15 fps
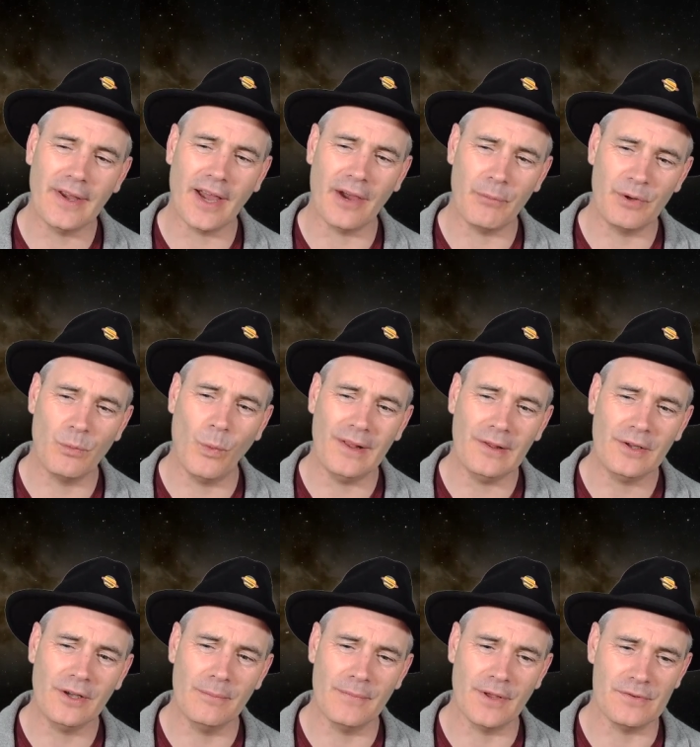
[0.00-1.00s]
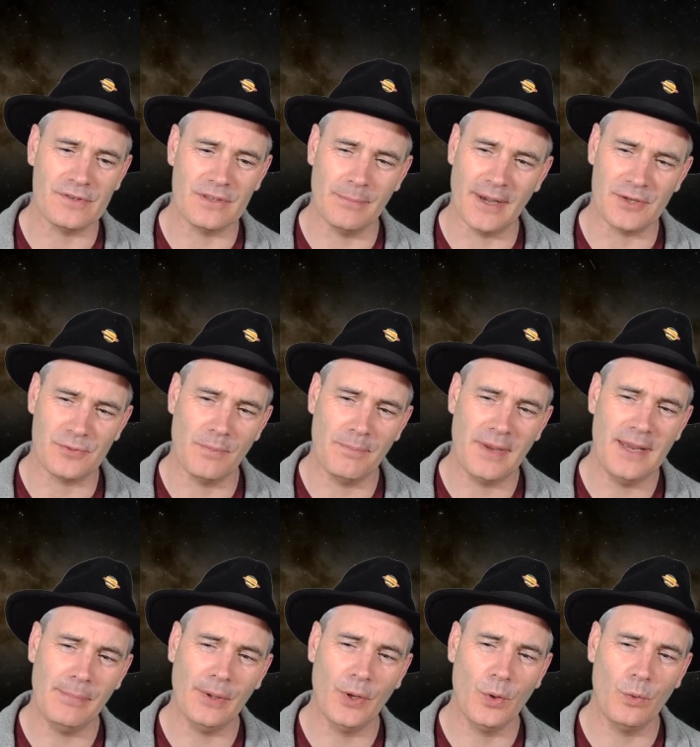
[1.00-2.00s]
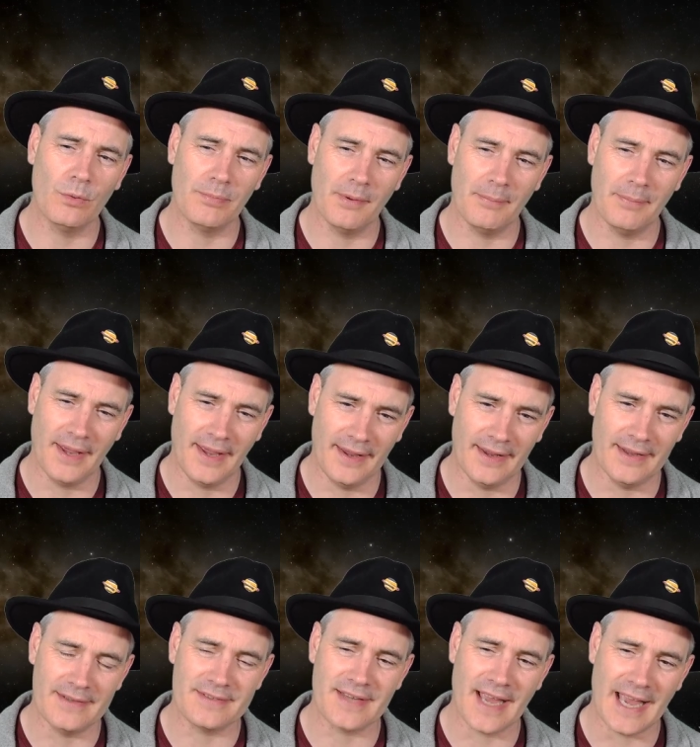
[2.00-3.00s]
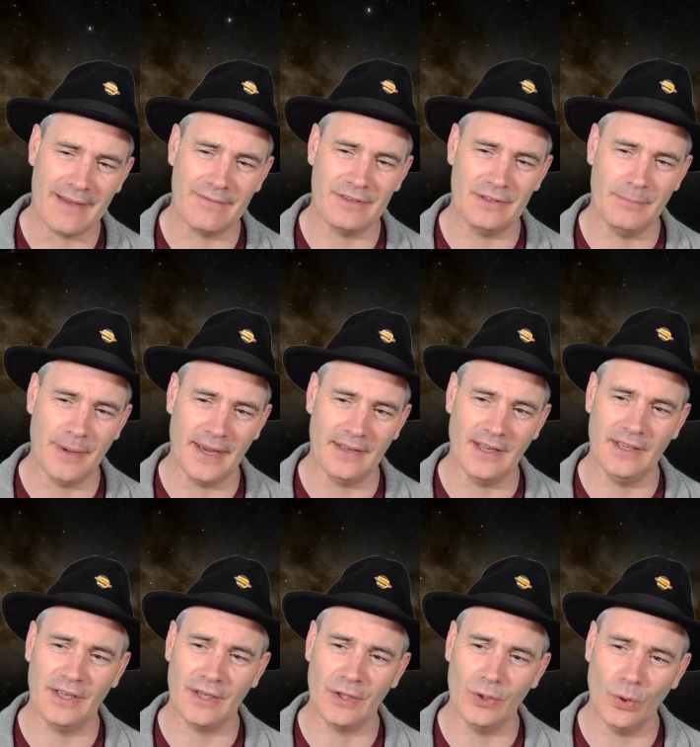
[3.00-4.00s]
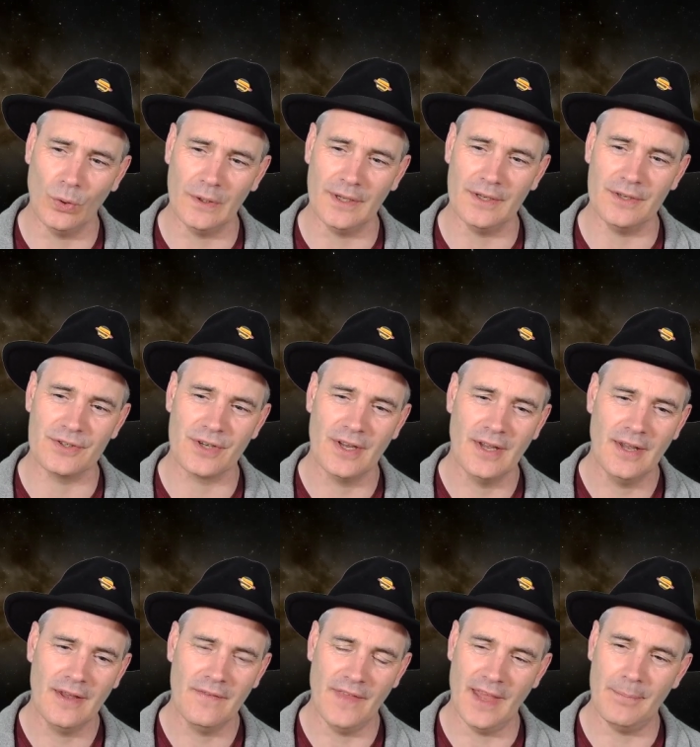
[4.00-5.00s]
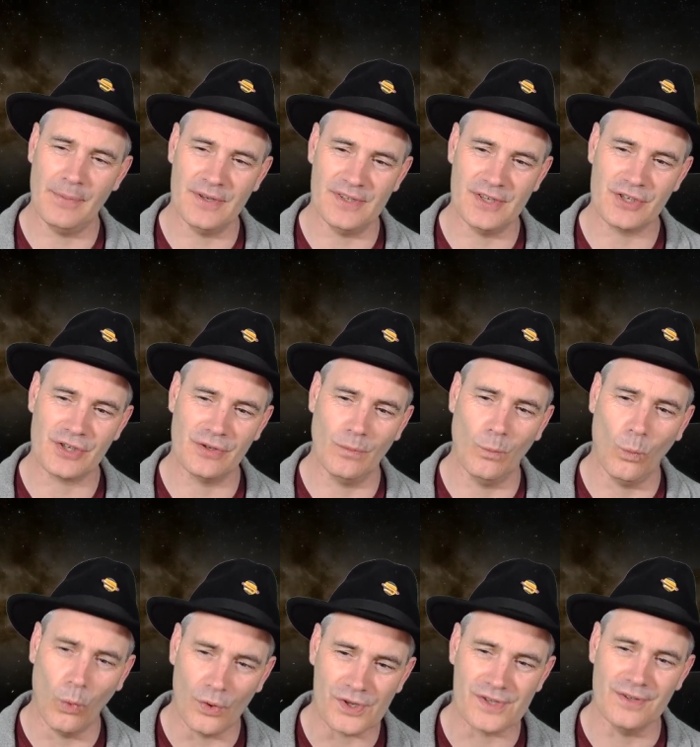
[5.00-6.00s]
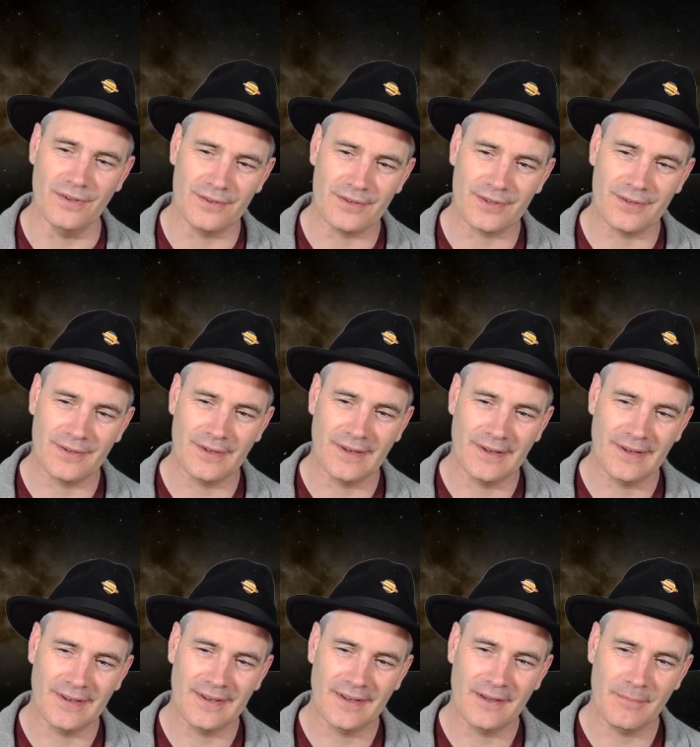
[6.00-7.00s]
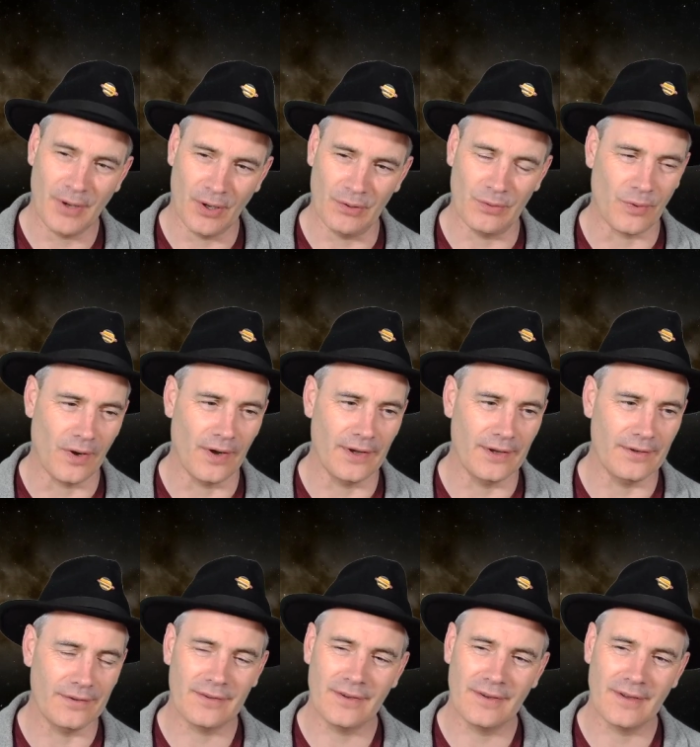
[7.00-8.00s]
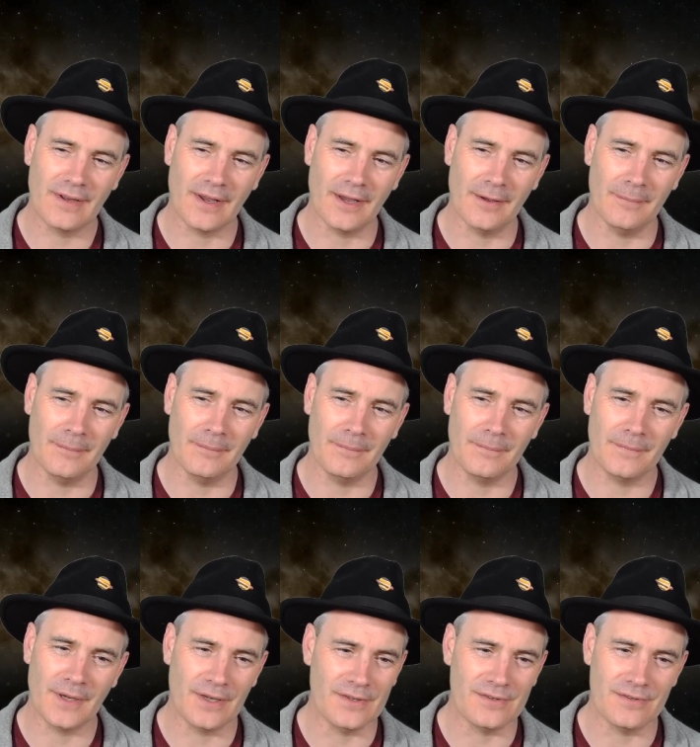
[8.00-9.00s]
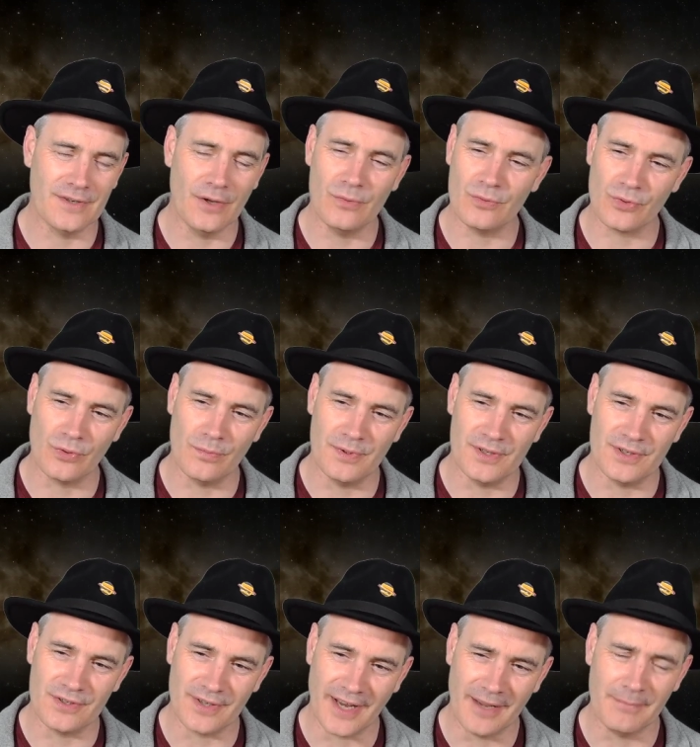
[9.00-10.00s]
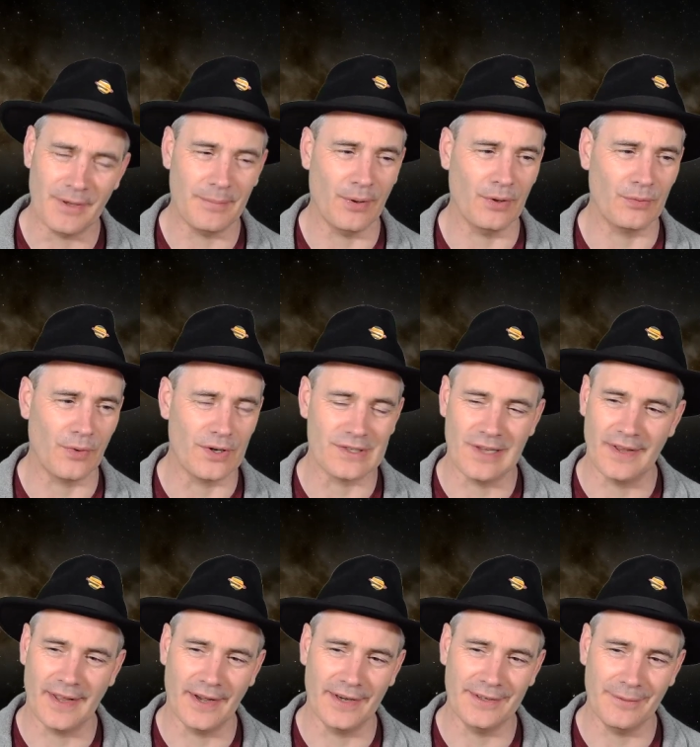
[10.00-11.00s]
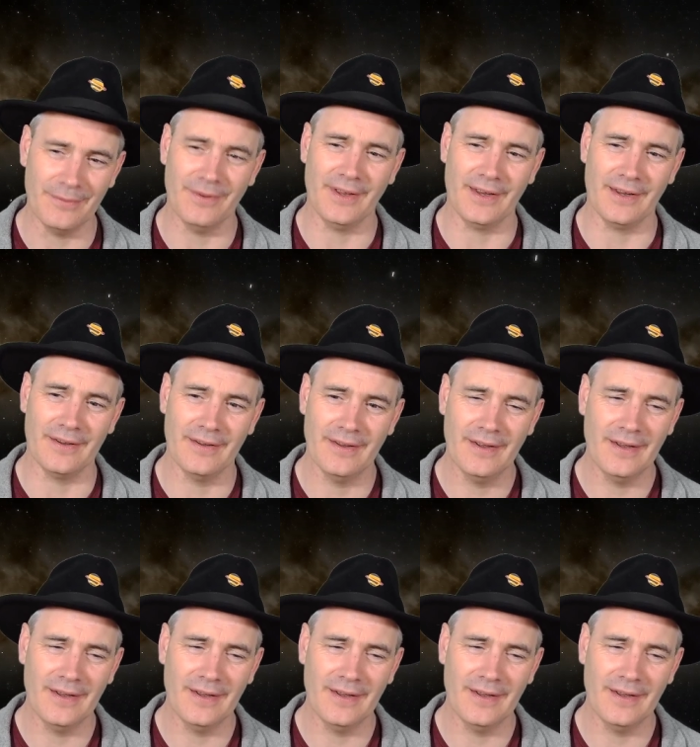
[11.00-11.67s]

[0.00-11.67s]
would welcome those debates with people who were prepared to have a debate and acknowledge their position wasn't polarised, because no true position can be polarised like that. I don't think,